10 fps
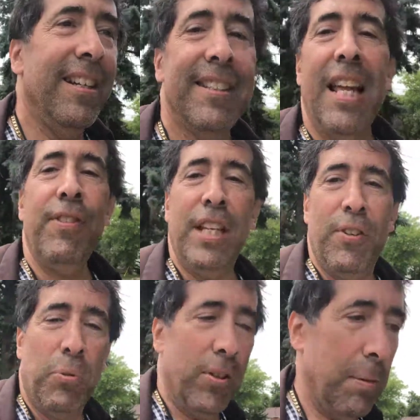Dave's
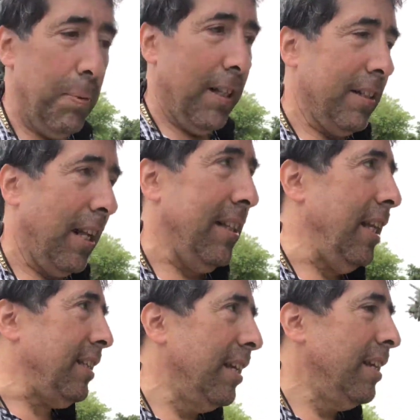TV World at
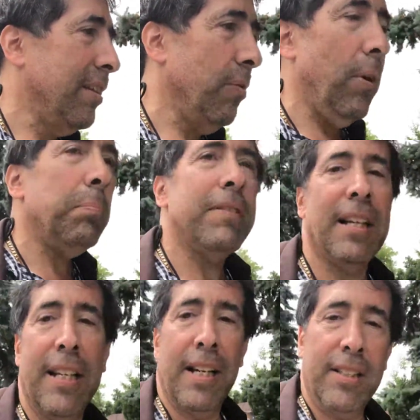Bell.net. The
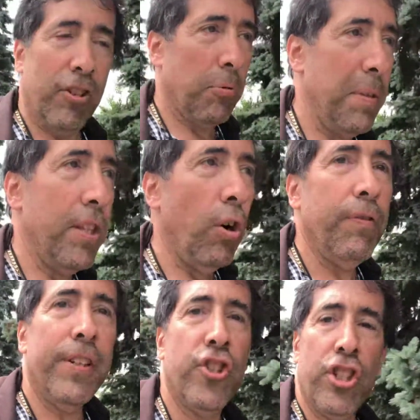1% get in touch with me. The
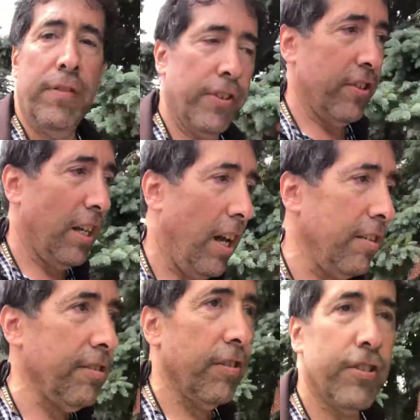overachievers, the
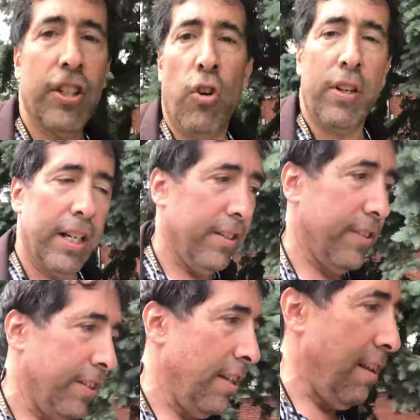hustlers, the go-getters.